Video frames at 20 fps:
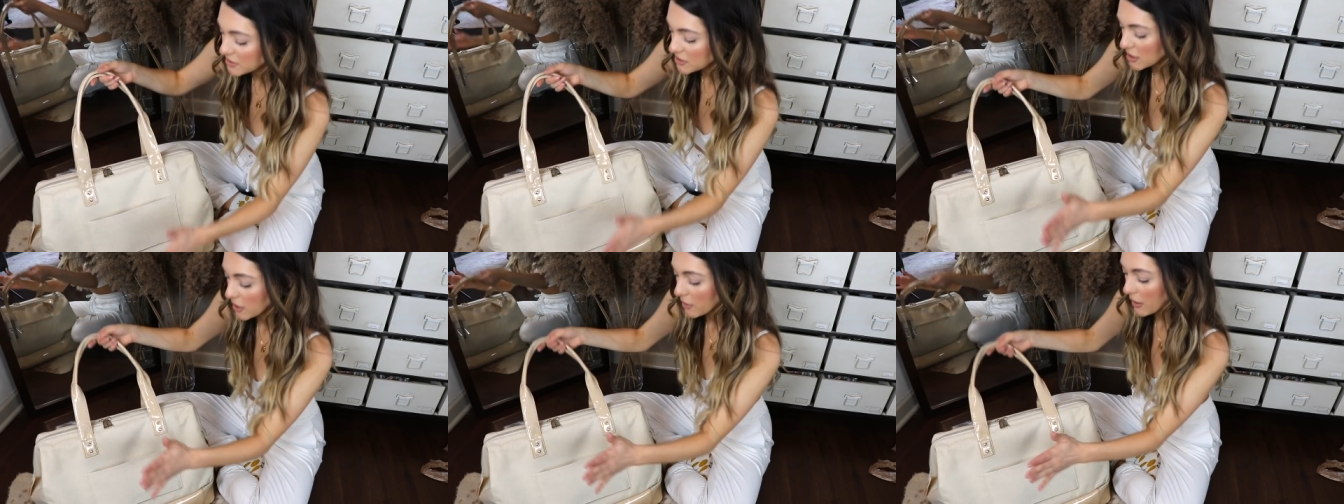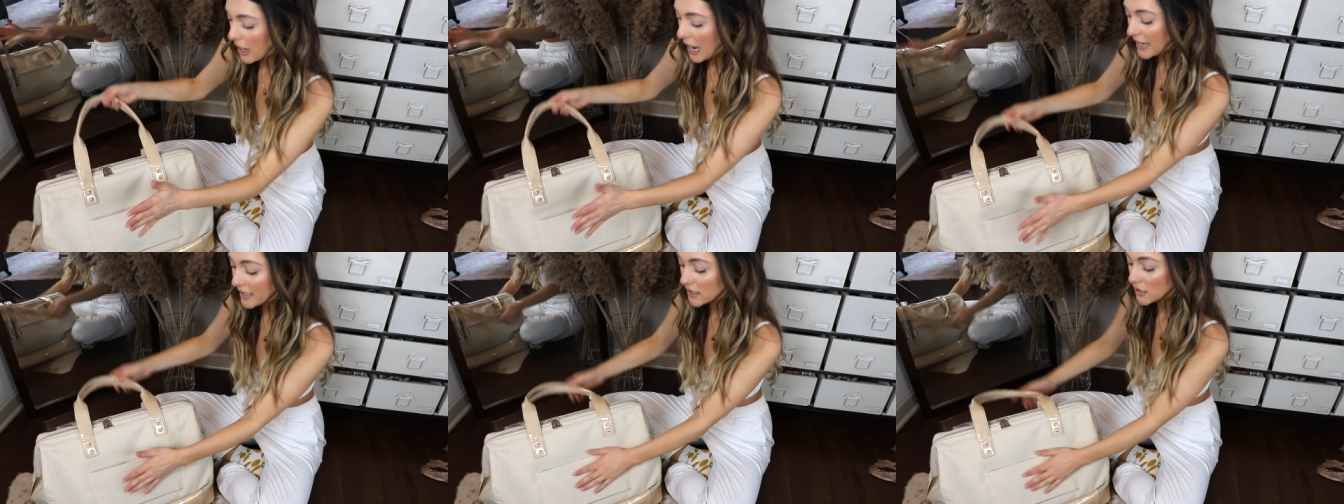So
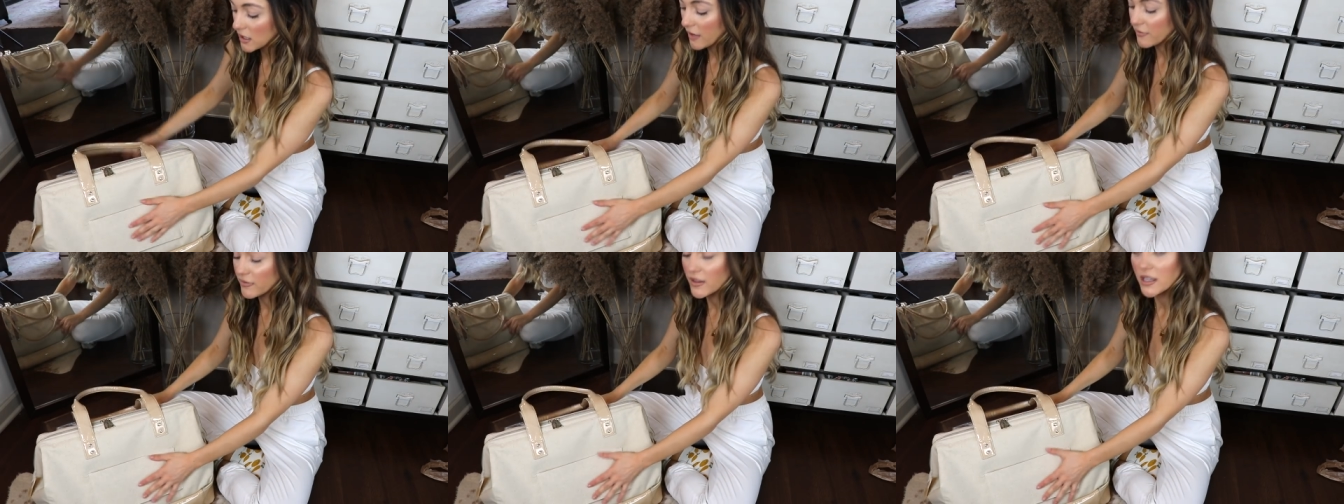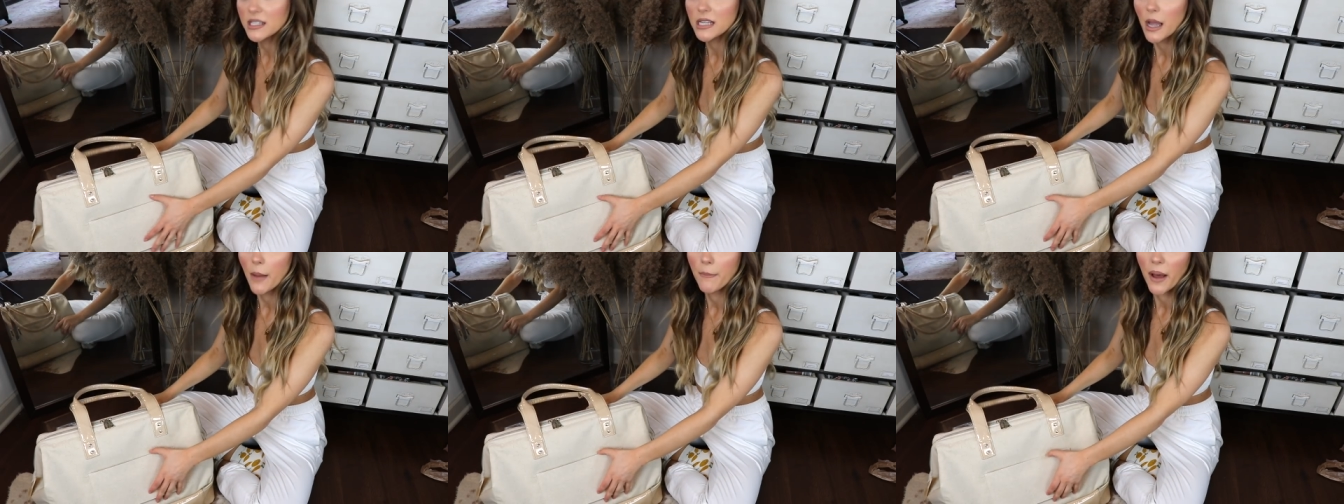I love
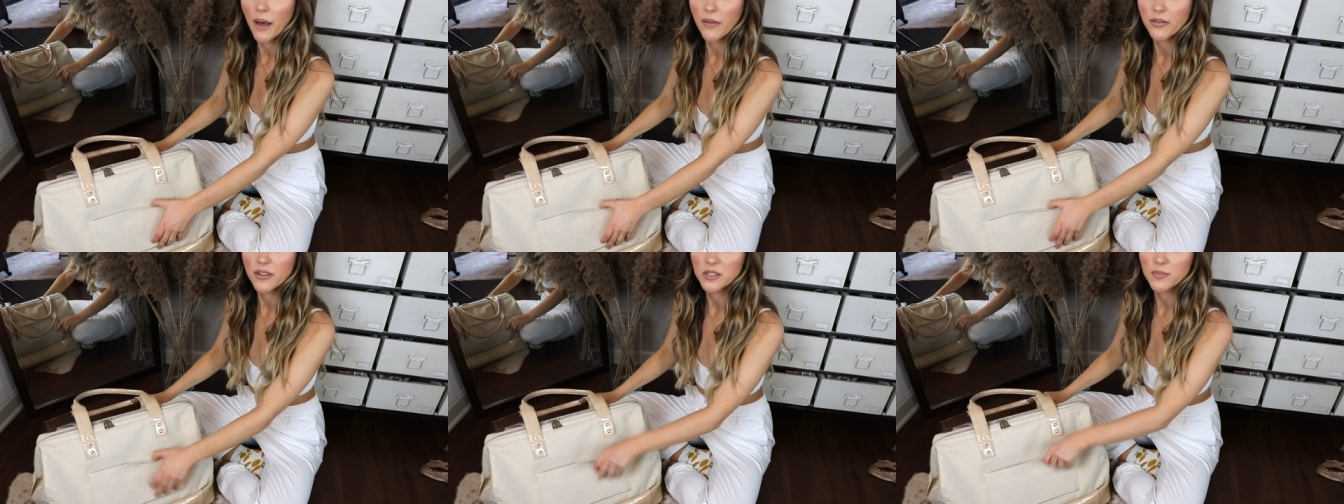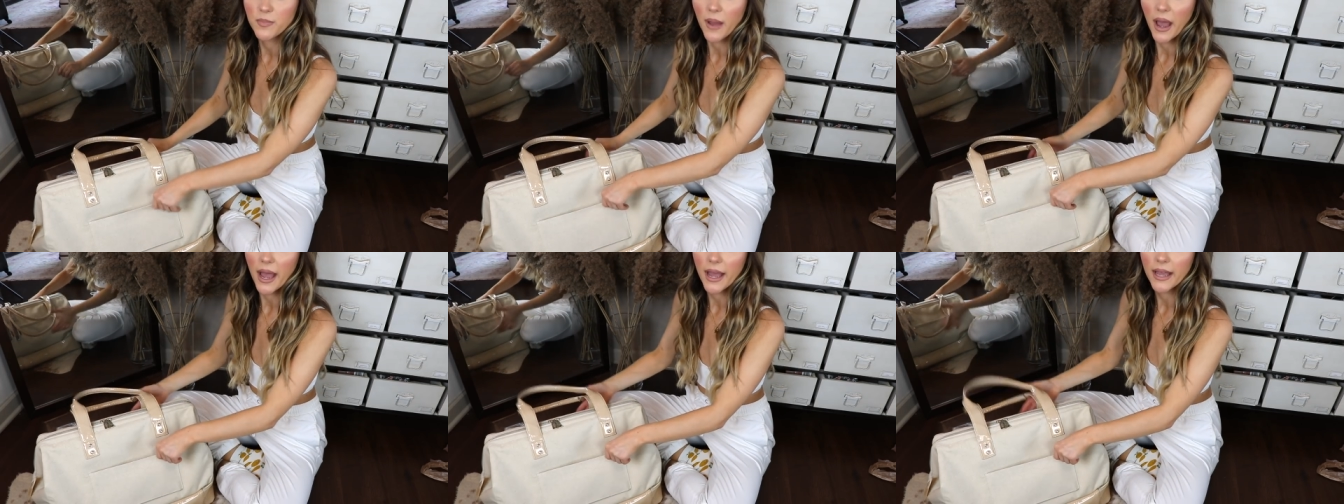this about this
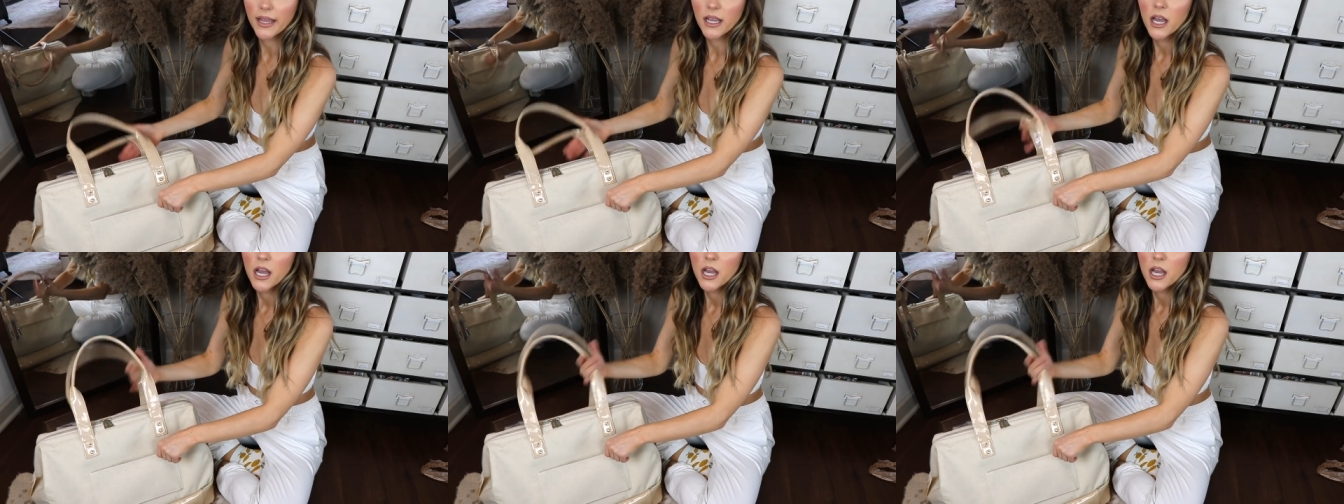bag.